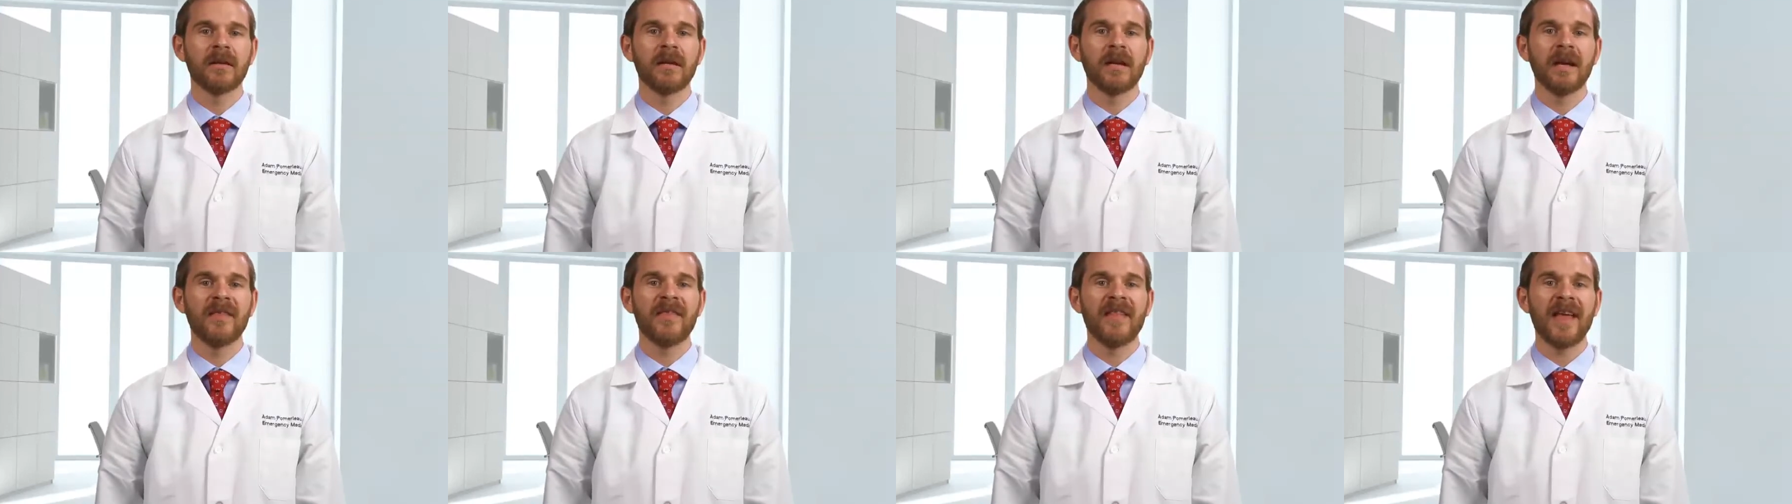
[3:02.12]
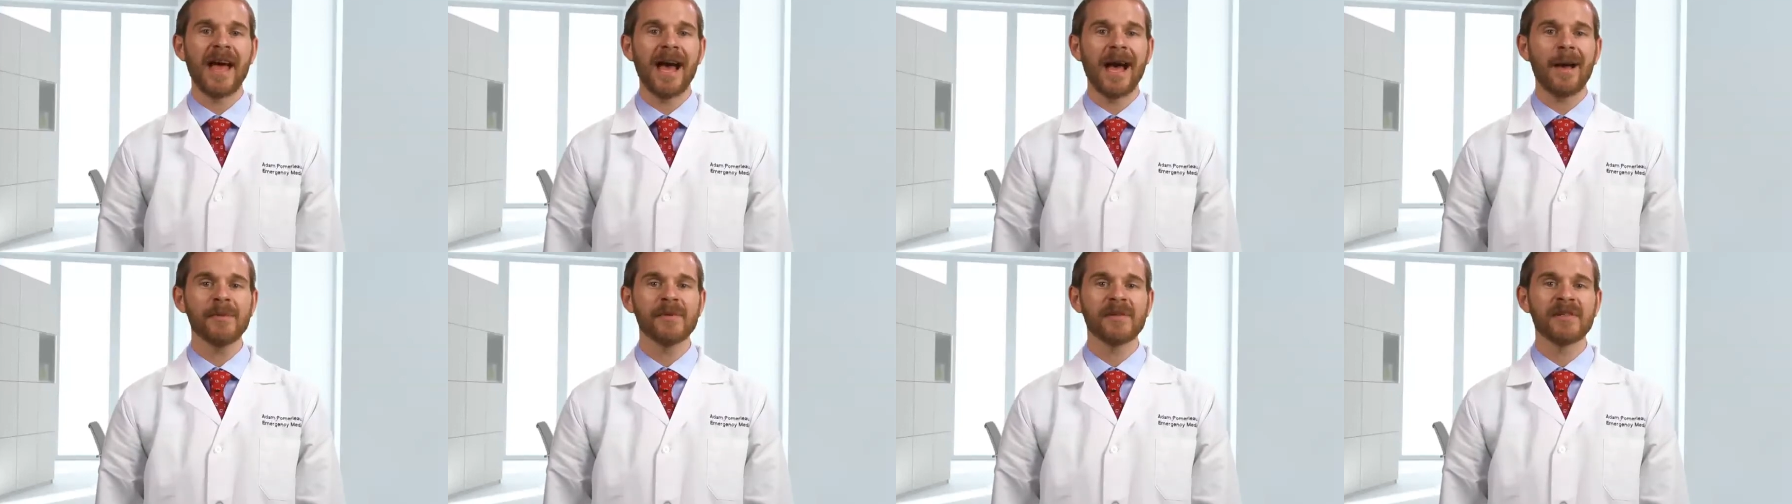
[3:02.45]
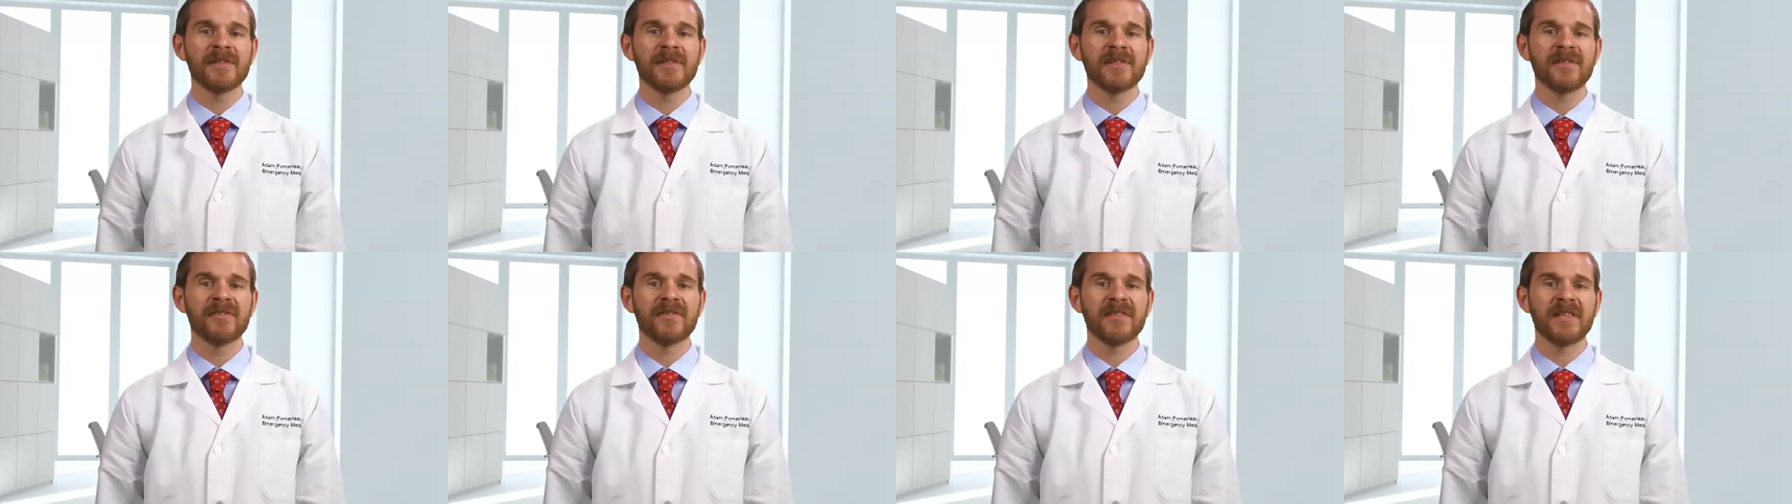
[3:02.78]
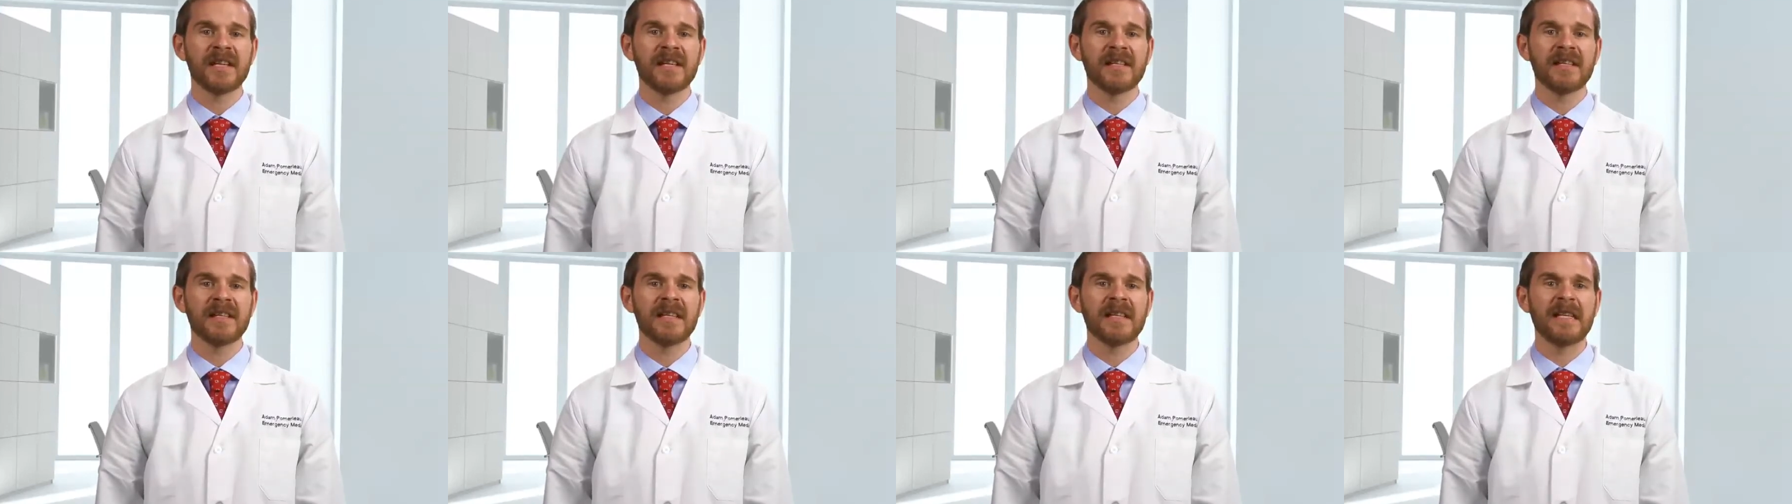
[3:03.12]
In the absence of
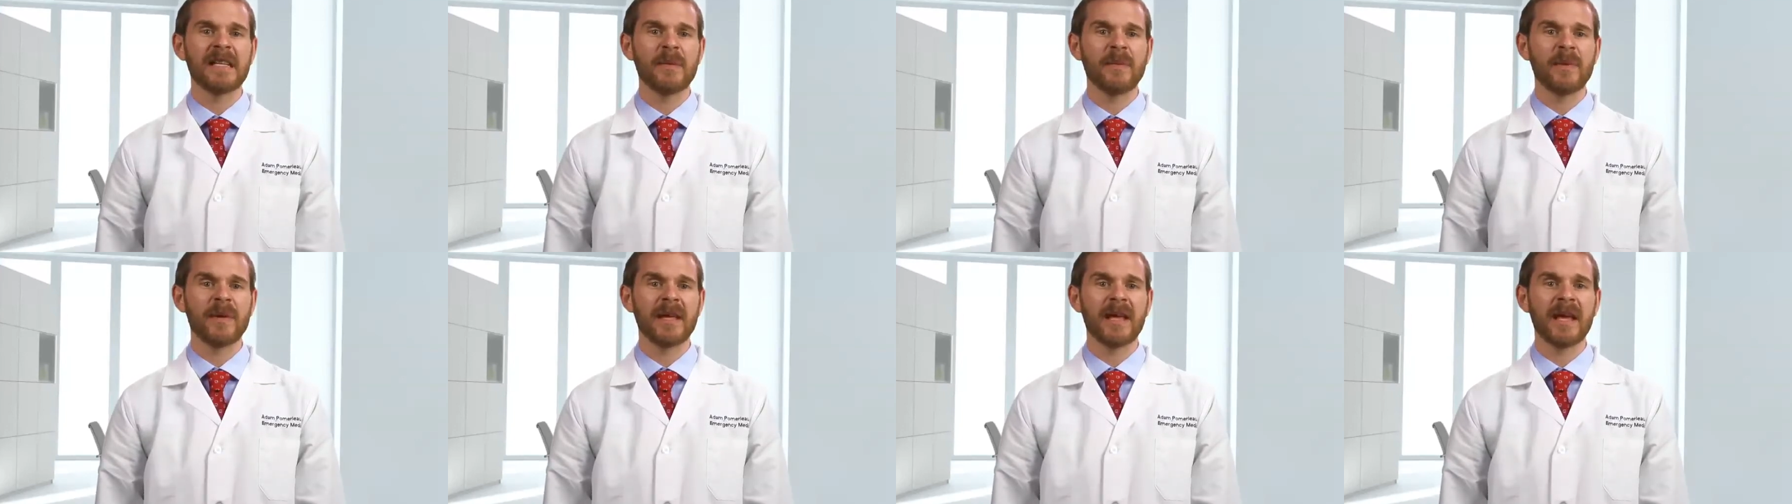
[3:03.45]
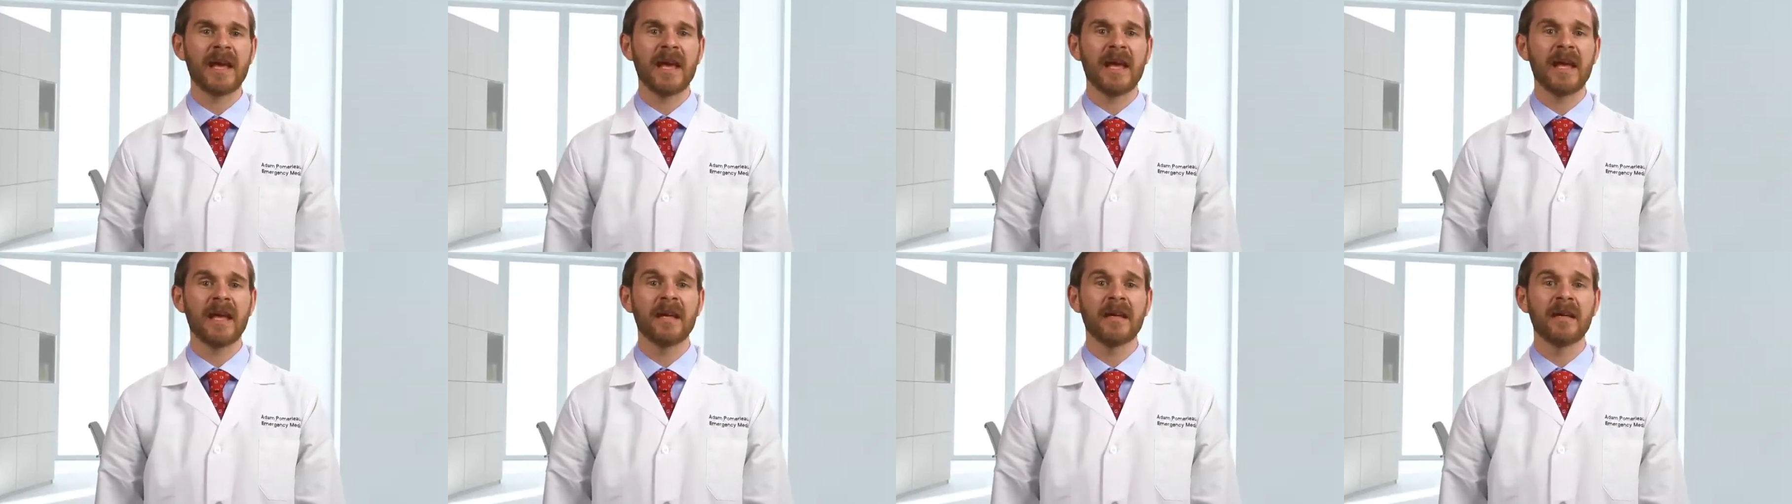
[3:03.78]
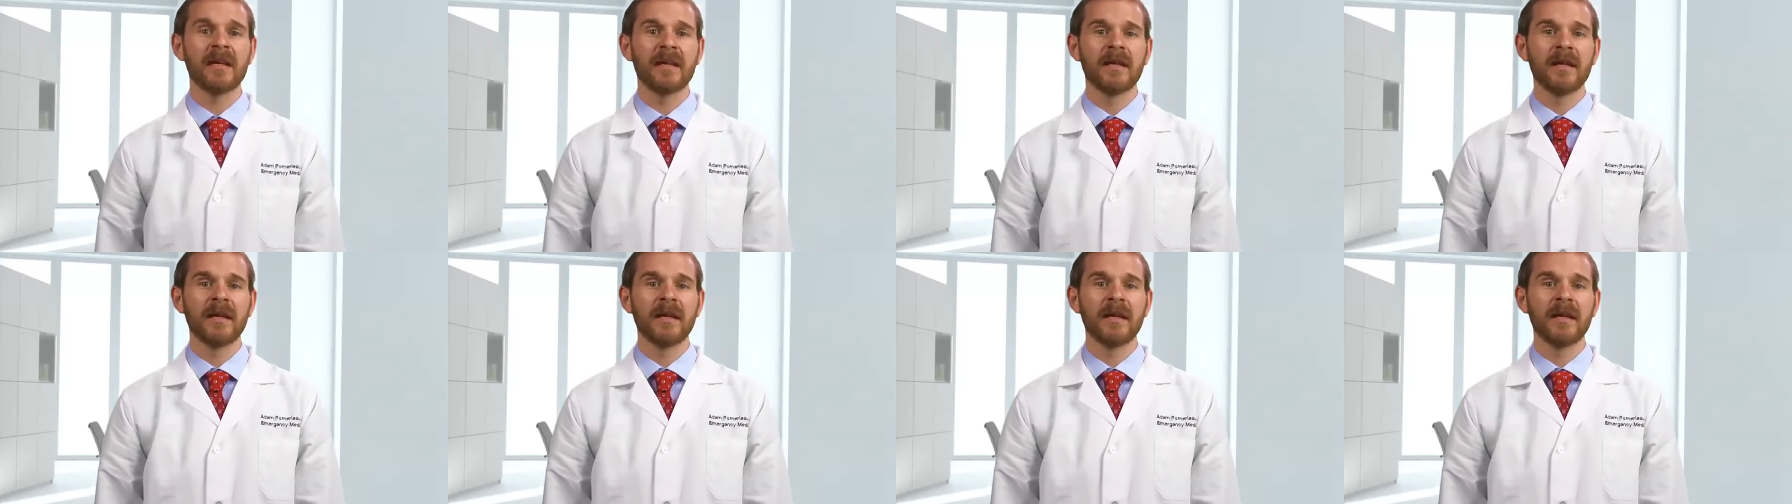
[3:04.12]
zinc Dtpa,